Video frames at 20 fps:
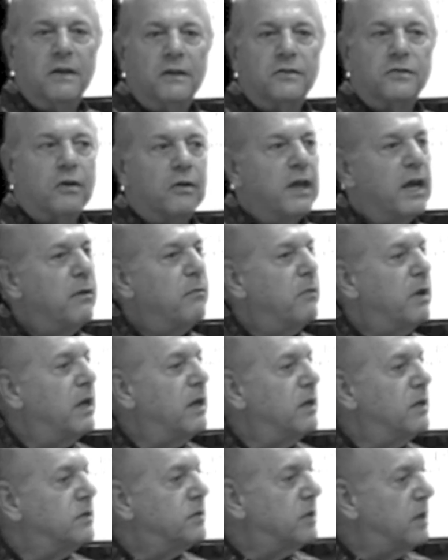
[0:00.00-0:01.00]
So that
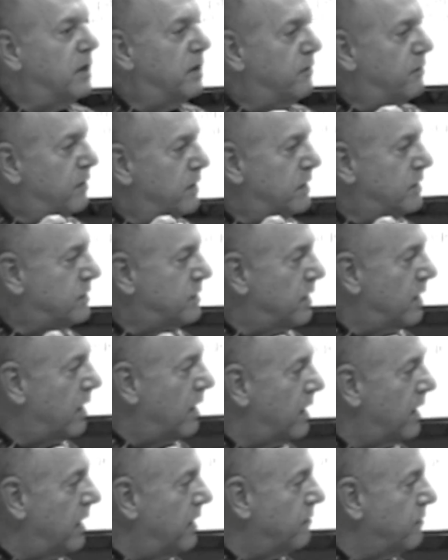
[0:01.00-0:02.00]
means if, it's,
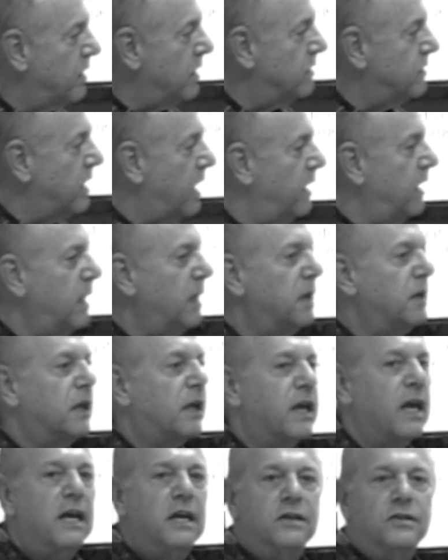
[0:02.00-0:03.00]
uh, if there's any
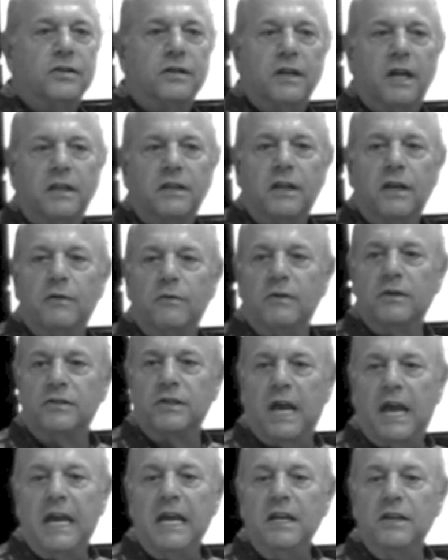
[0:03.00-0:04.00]
indication that there
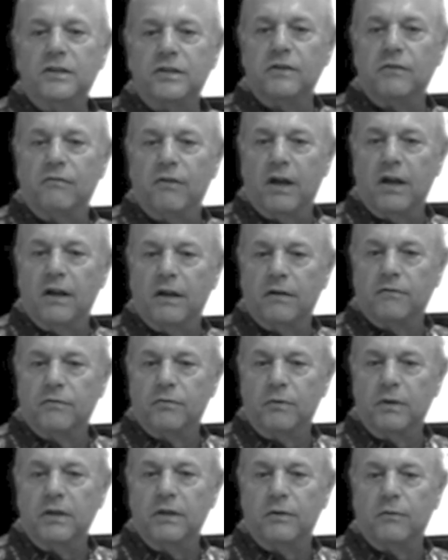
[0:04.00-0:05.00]
was age
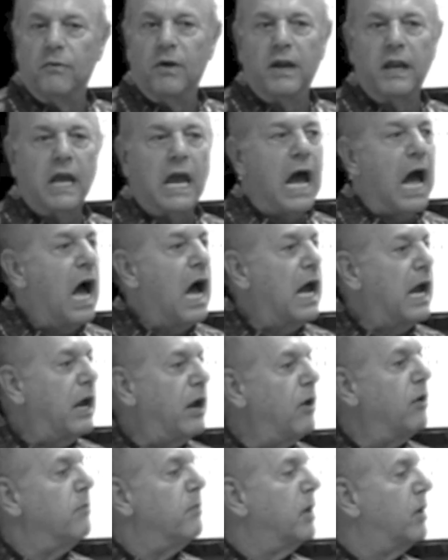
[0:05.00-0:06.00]
involved, we didn't want to
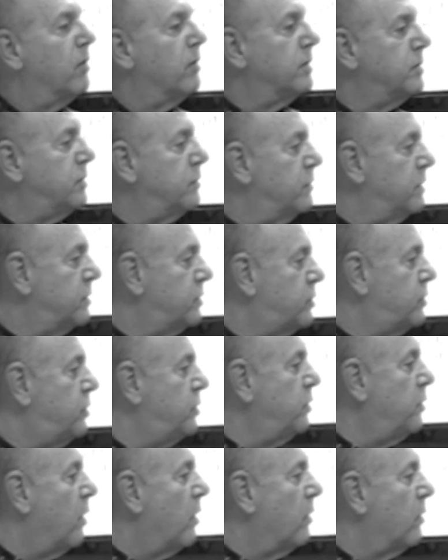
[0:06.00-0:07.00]
hire you because you was
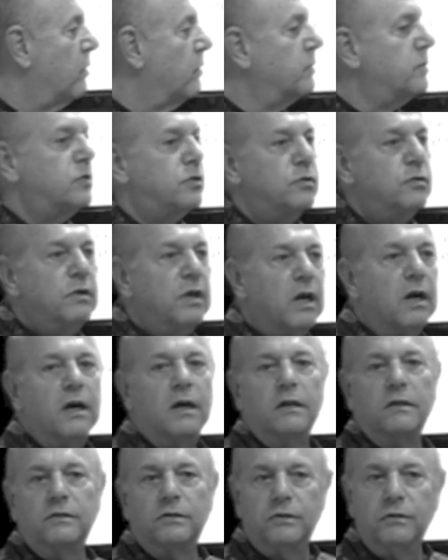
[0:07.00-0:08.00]
too old, too
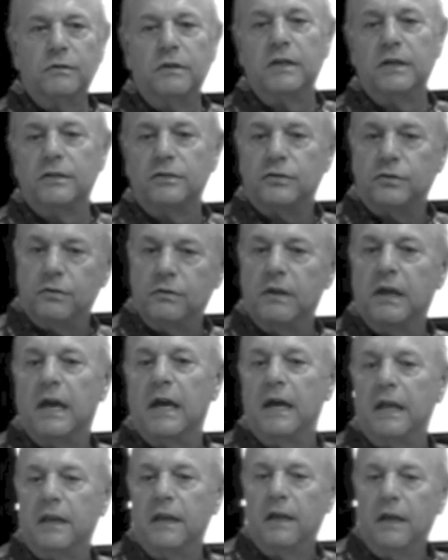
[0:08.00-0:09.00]
young, too this, too
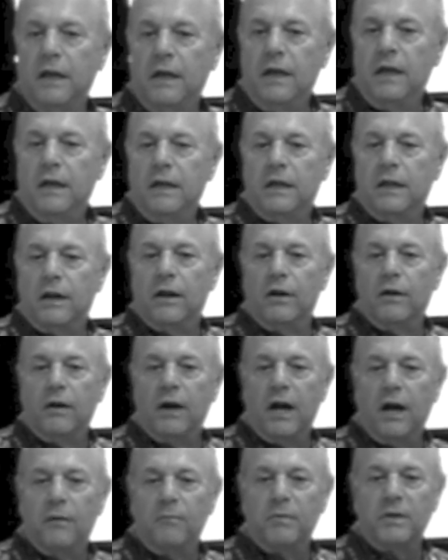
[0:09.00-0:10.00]
that, you know,
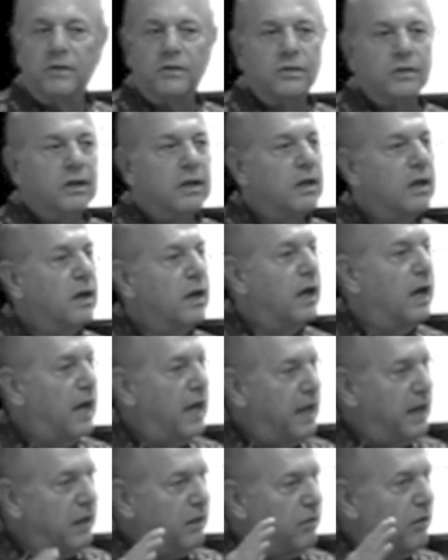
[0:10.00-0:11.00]
up until uh,
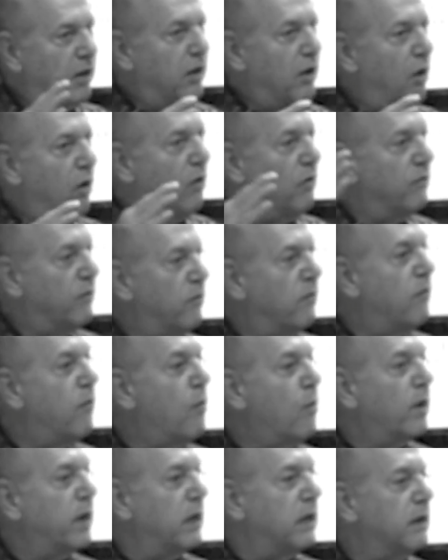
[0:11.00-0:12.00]
anything over
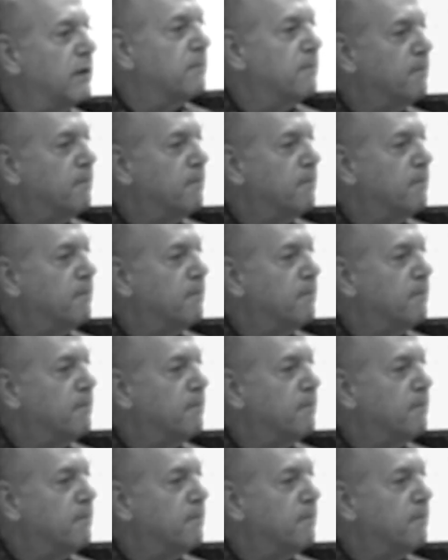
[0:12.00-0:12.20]
40.